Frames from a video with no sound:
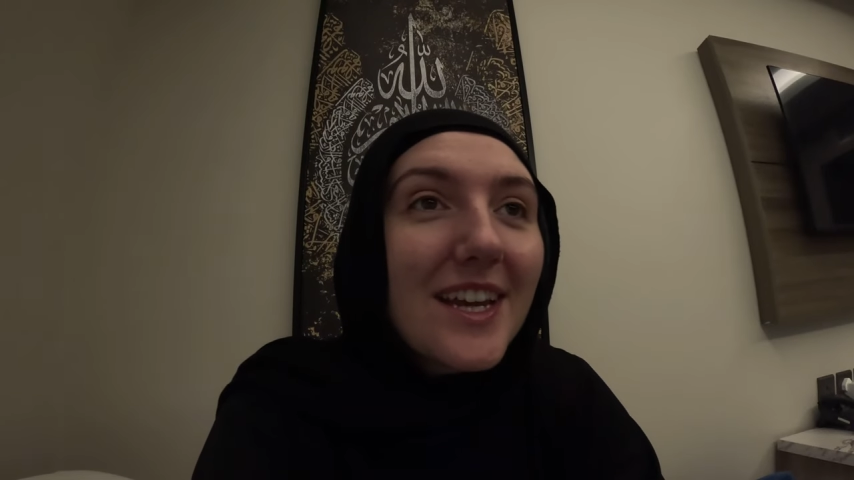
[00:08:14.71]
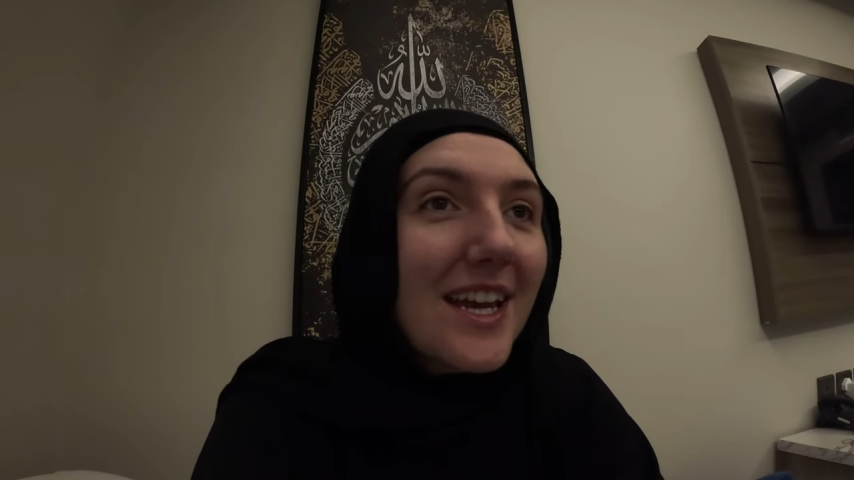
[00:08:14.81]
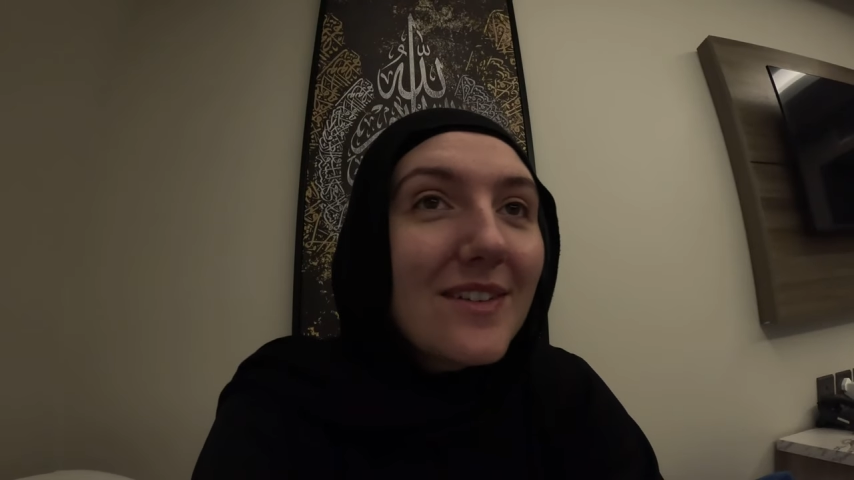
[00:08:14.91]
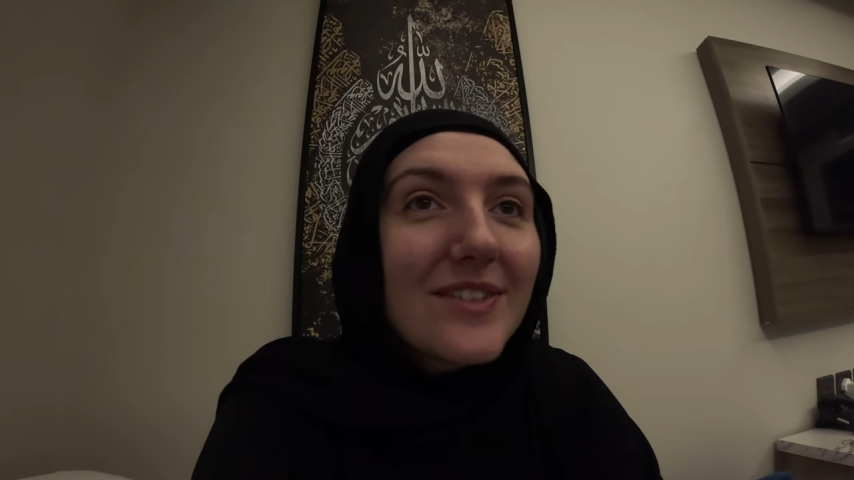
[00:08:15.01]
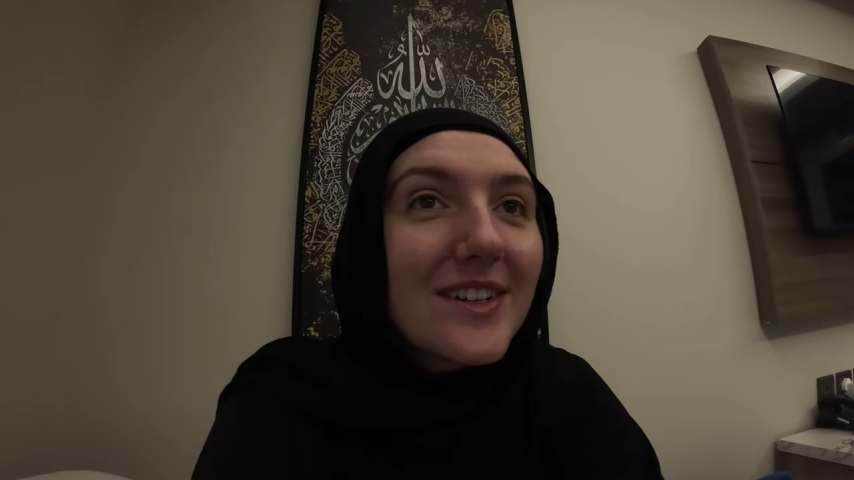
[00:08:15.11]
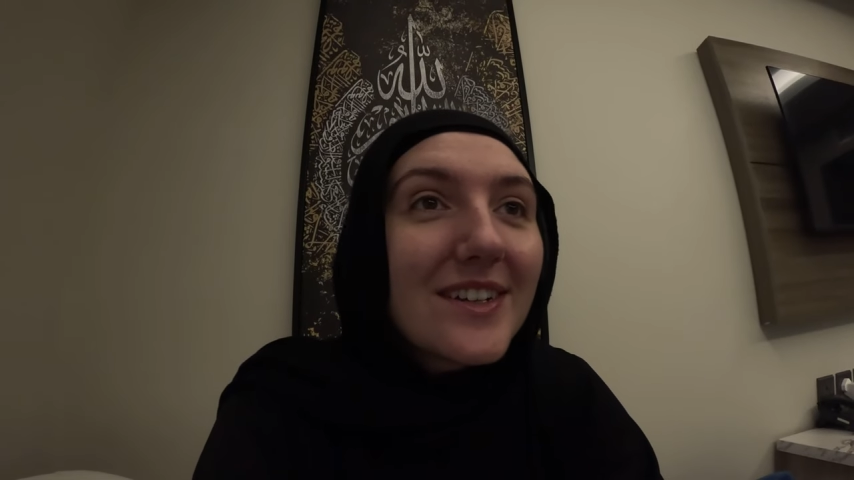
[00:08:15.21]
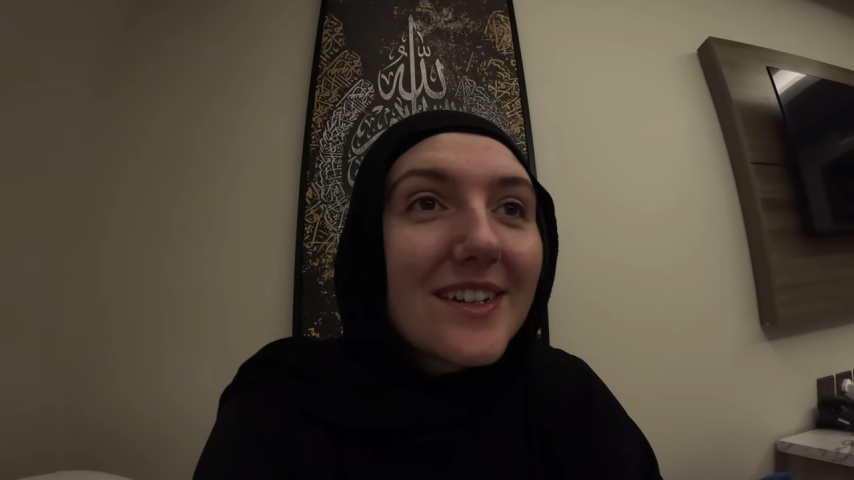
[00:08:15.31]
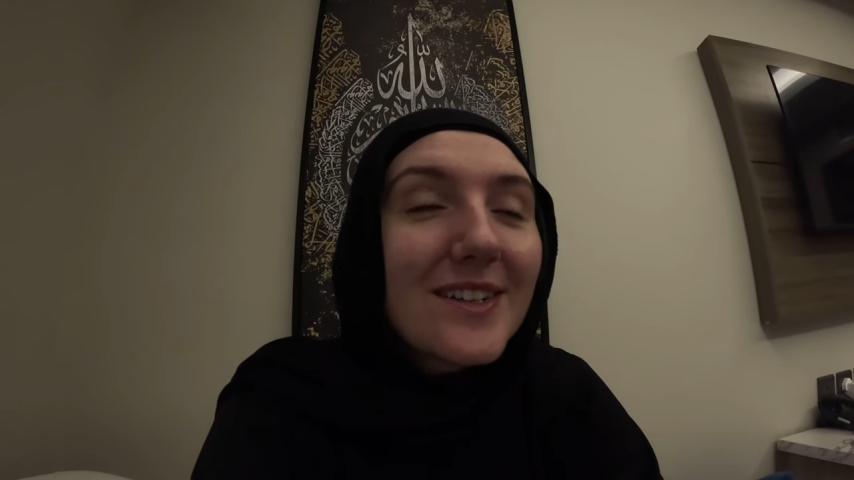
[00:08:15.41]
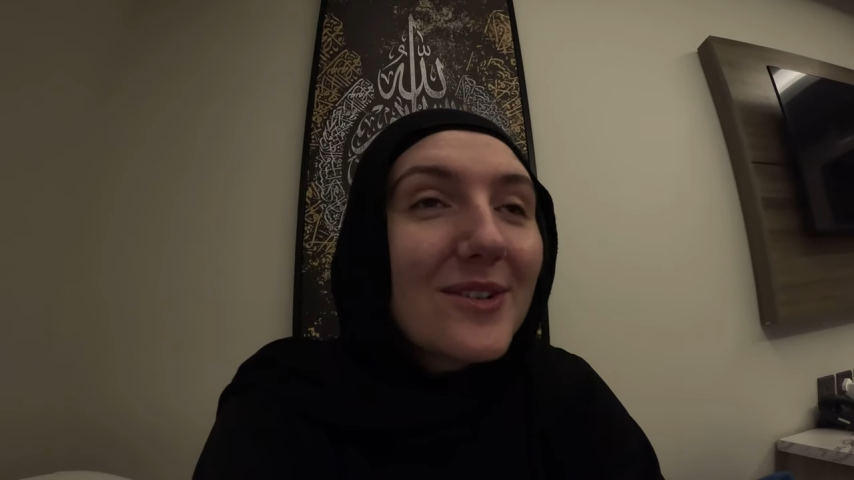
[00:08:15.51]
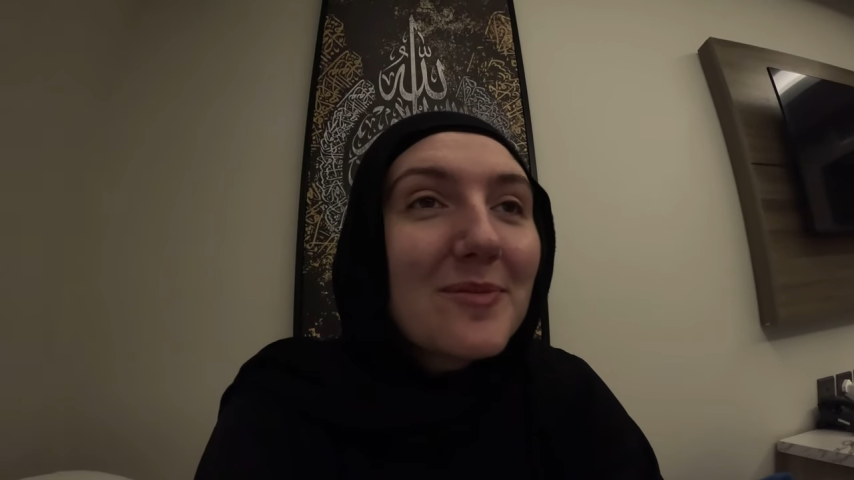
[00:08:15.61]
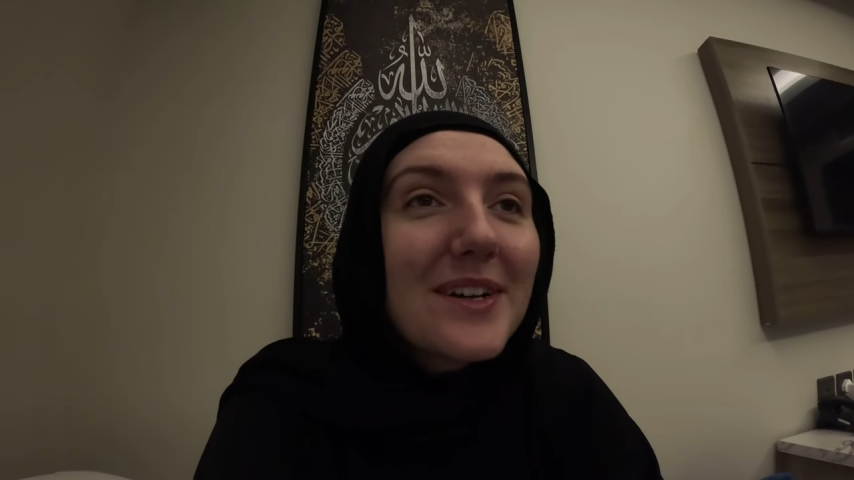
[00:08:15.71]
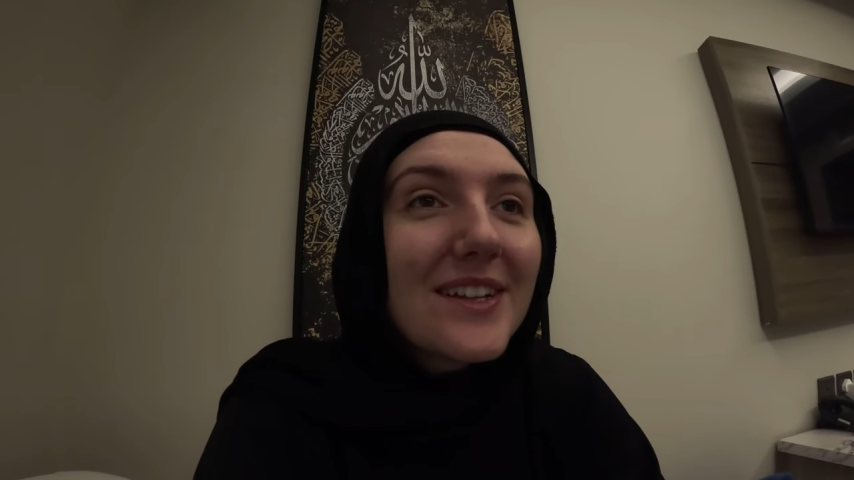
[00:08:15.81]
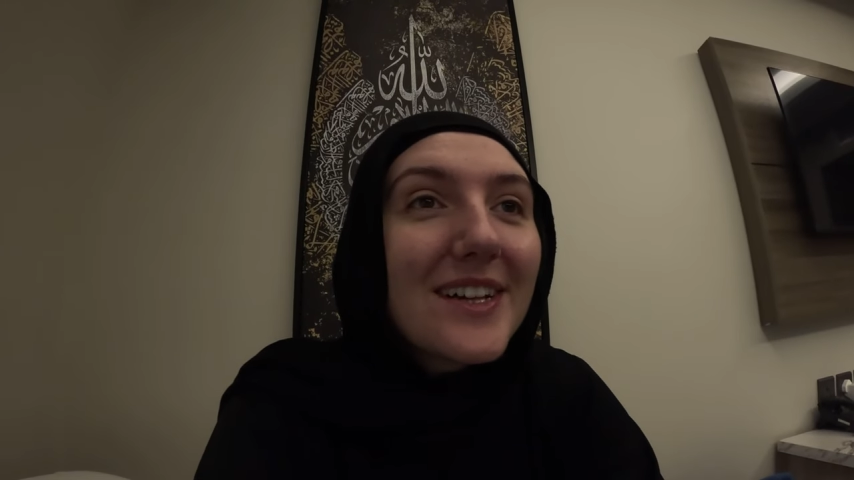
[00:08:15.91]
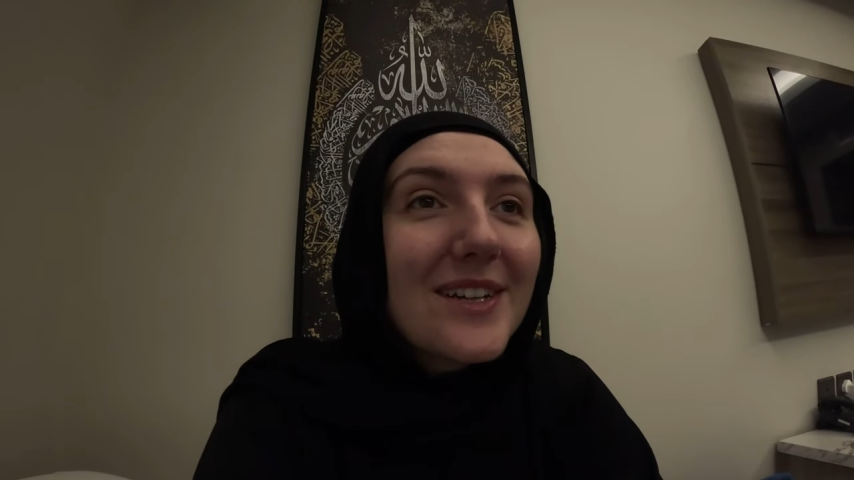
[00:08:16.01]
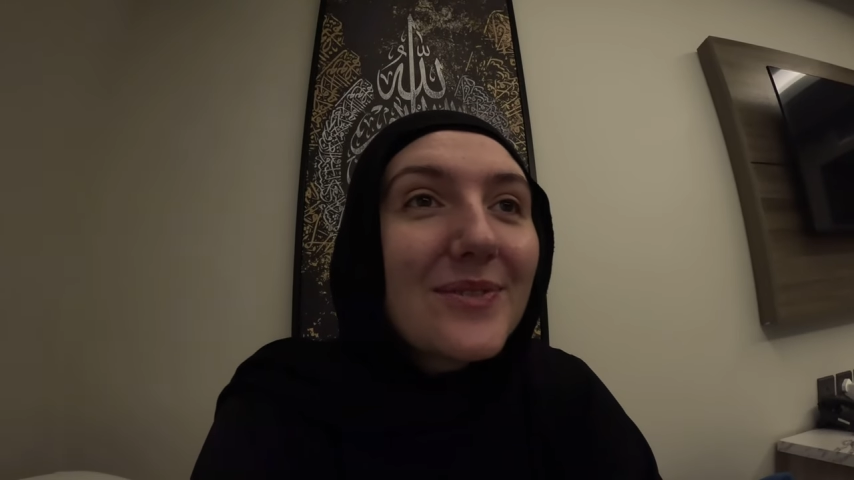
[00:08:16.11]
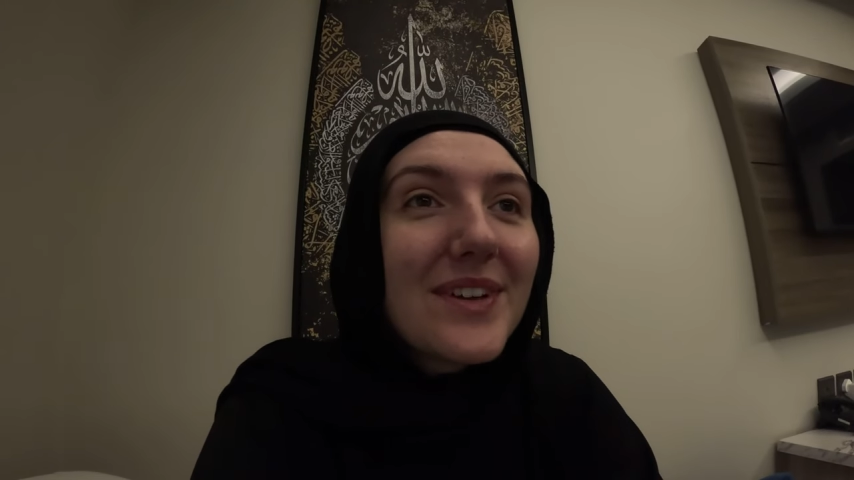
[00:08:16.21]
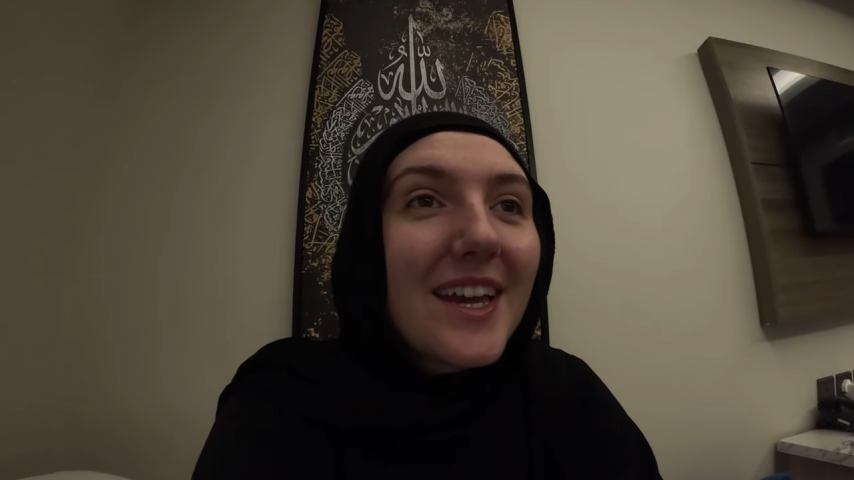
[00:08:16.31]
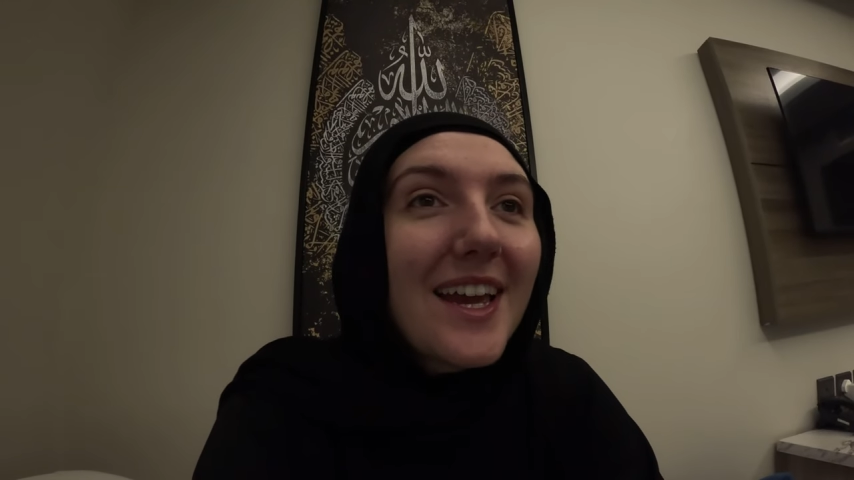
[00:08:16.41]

ever in all my life.